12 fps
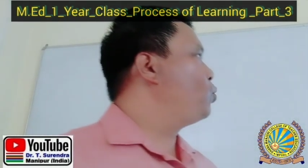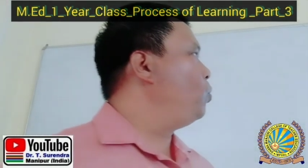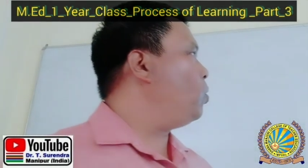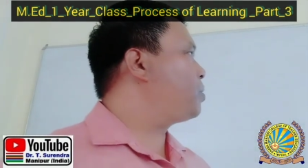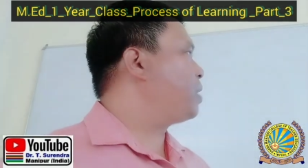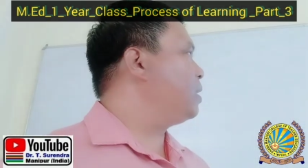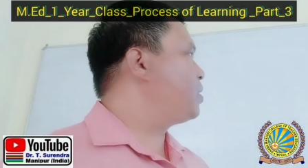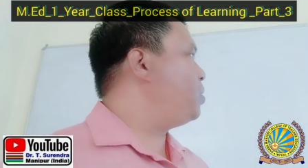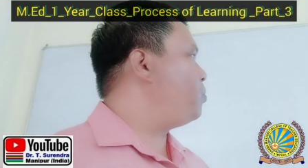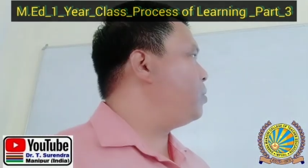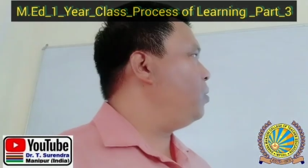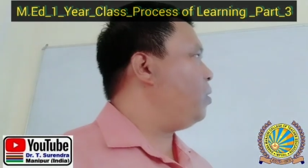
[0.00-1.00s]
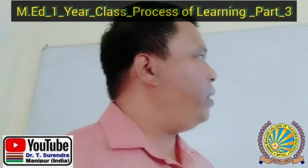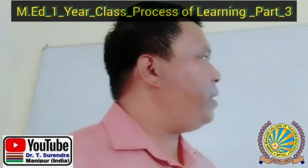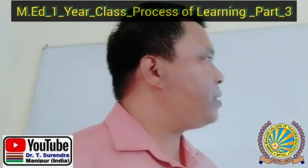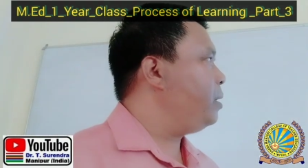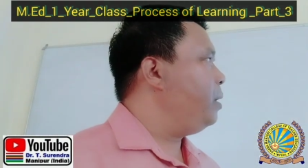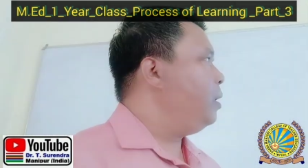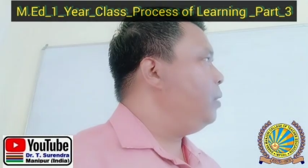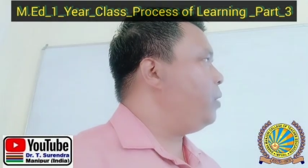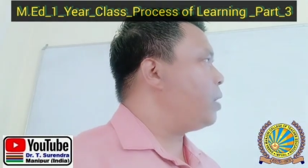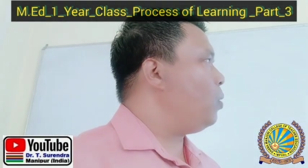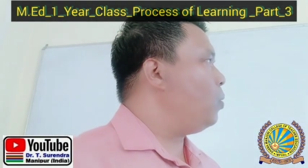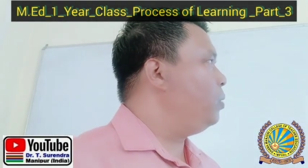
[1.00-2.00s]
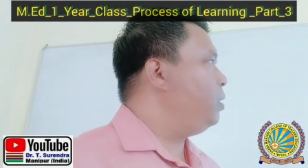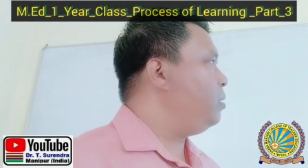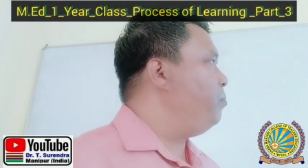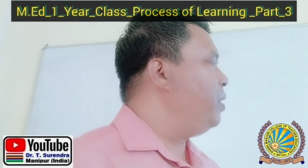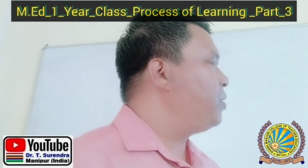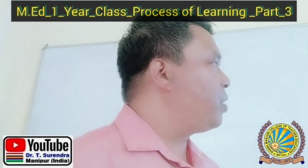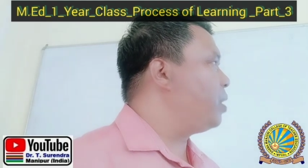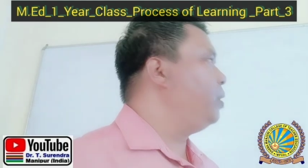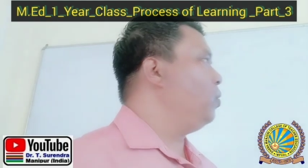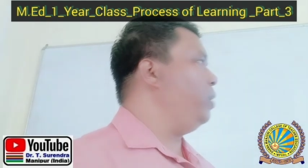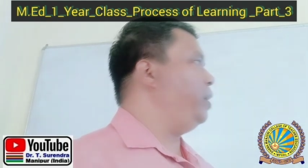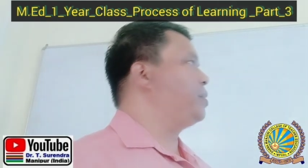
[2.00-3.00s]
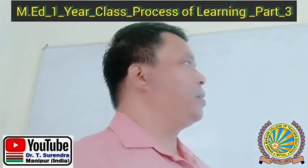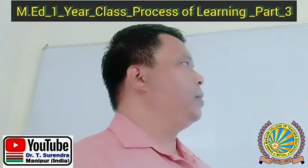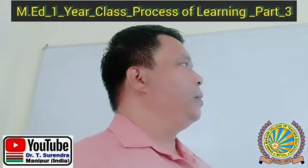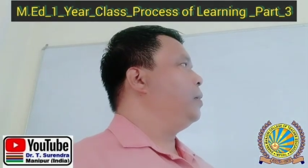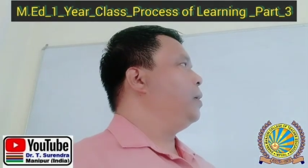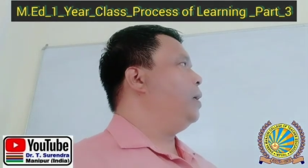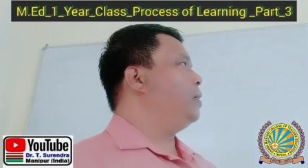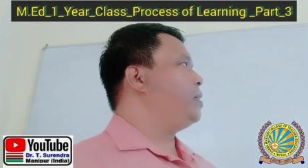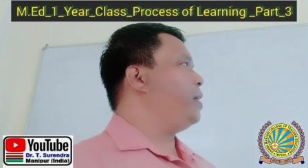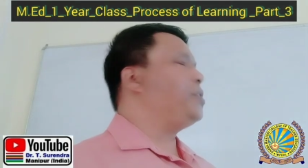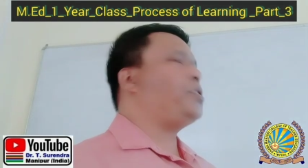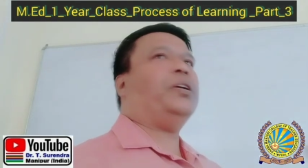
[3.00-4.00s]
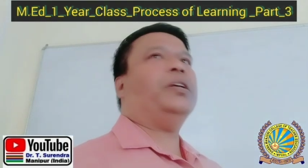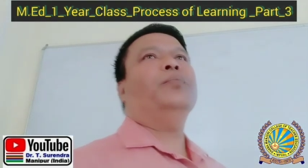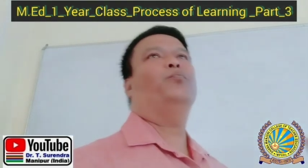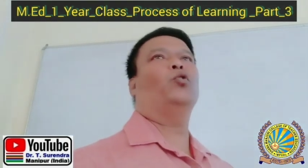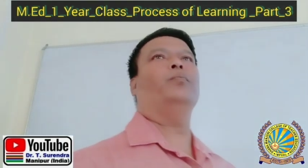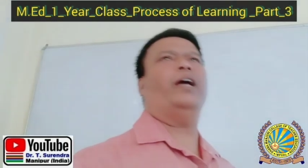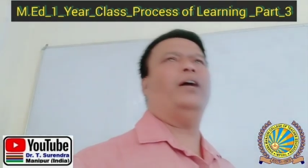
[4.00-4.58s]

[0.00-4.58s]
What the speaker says: do not constitute knowledge, they are only the material knowledge. and the sensory input may